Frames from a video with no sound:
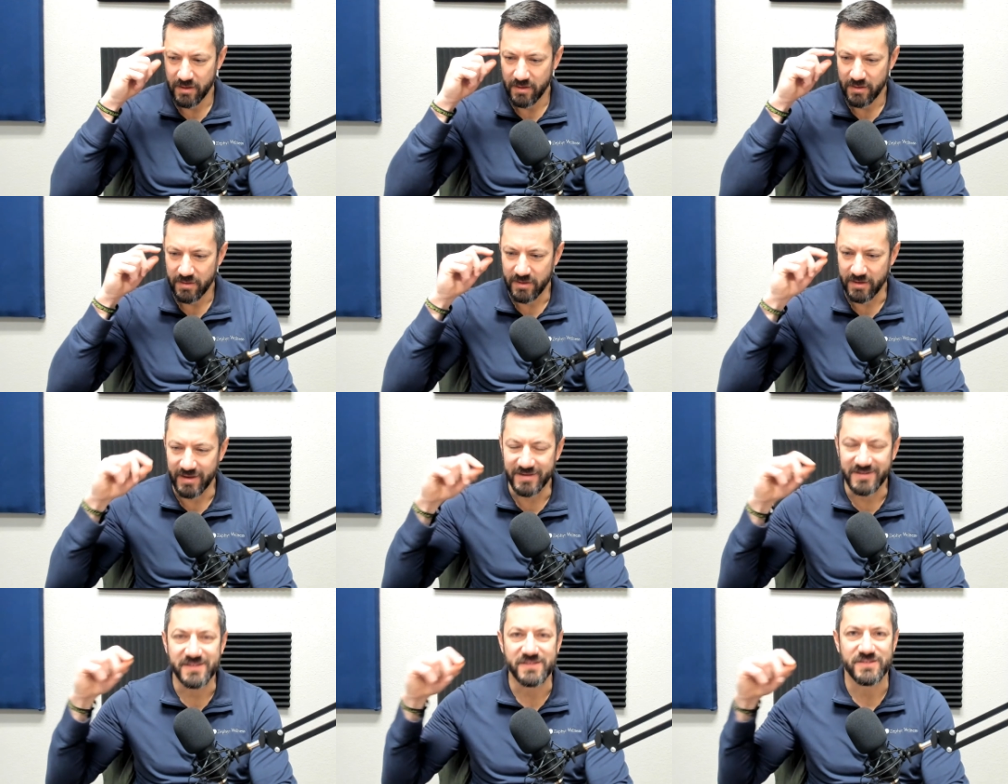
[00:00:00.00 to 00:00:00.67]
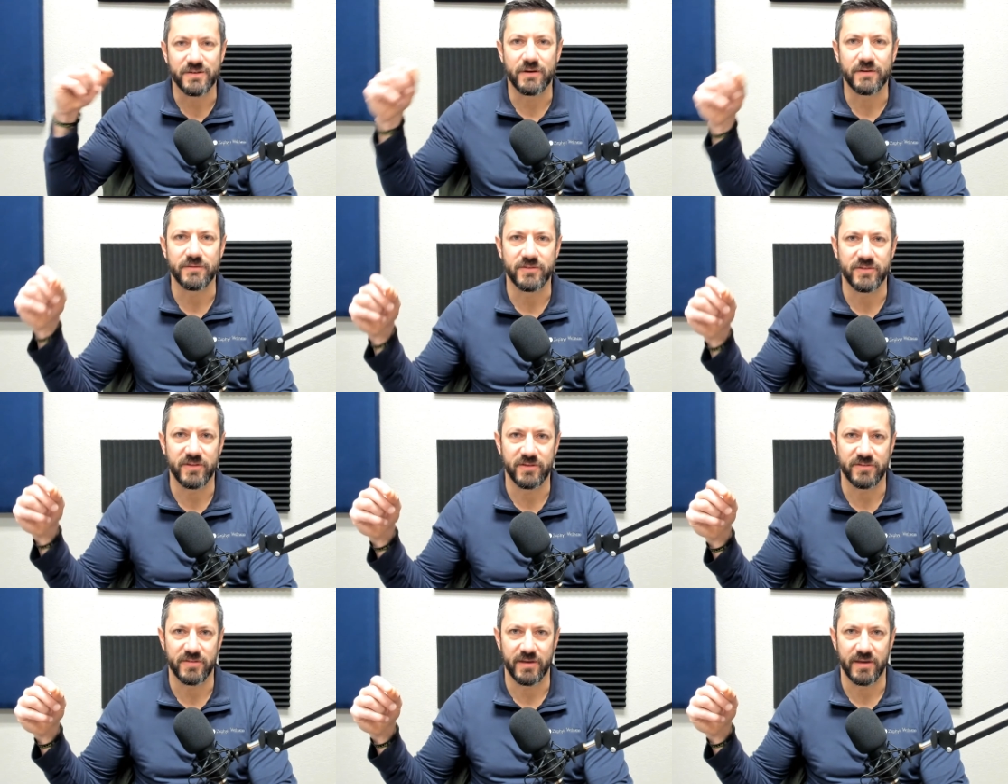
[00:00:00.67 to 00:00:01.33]
that he deserves
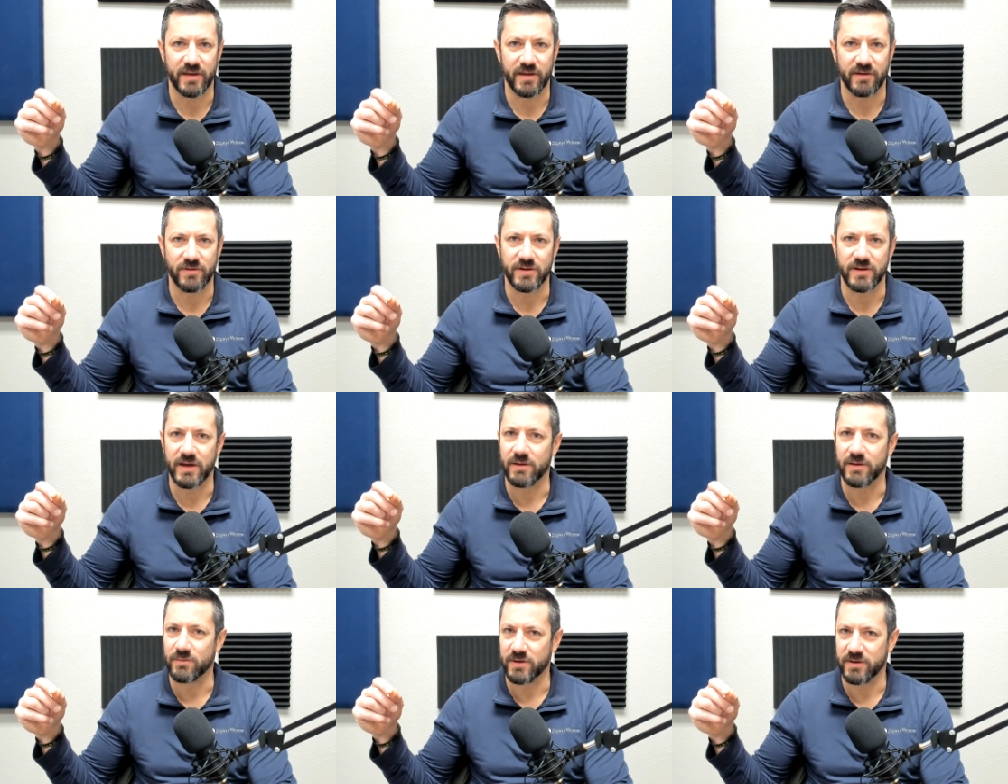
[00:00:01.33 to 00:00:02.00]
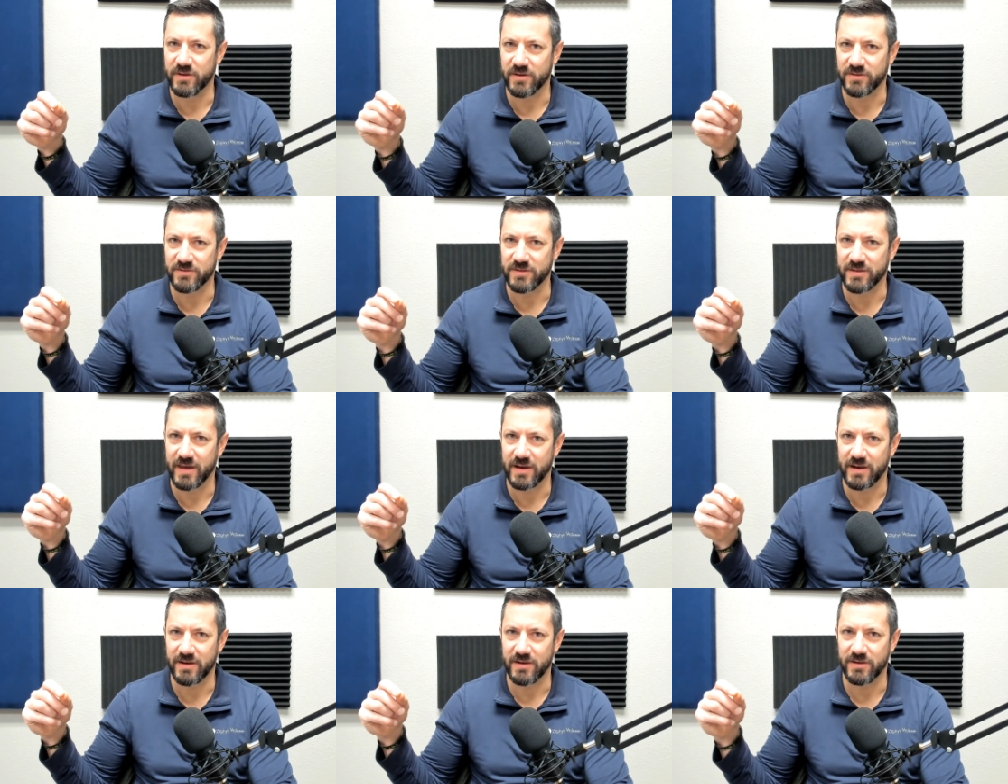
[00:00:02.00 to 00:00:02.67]
this thing every day, and when he doesn't
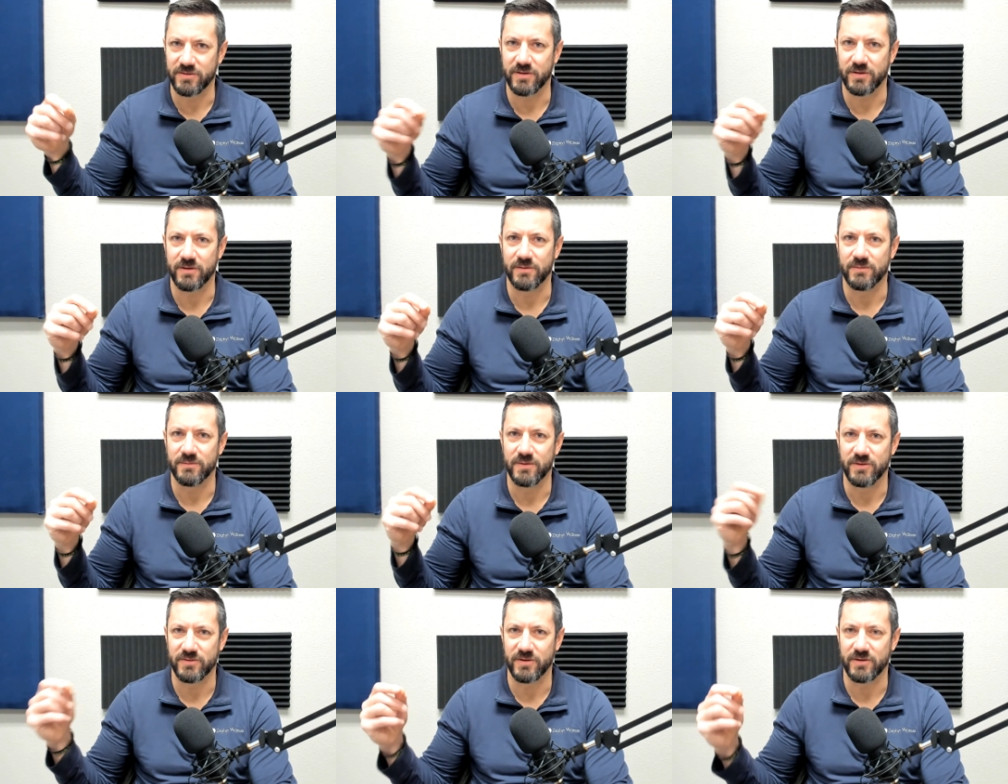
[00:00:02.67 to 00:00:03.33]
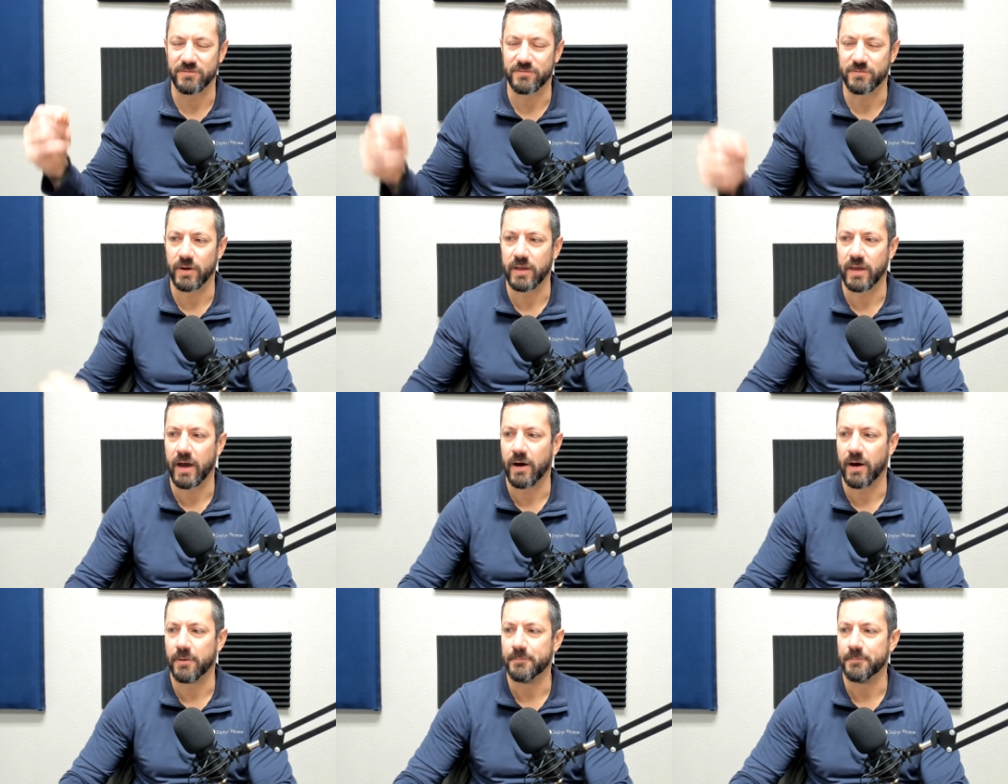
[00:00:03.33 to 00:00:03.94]
get it, he's gonna he's gonna freak out.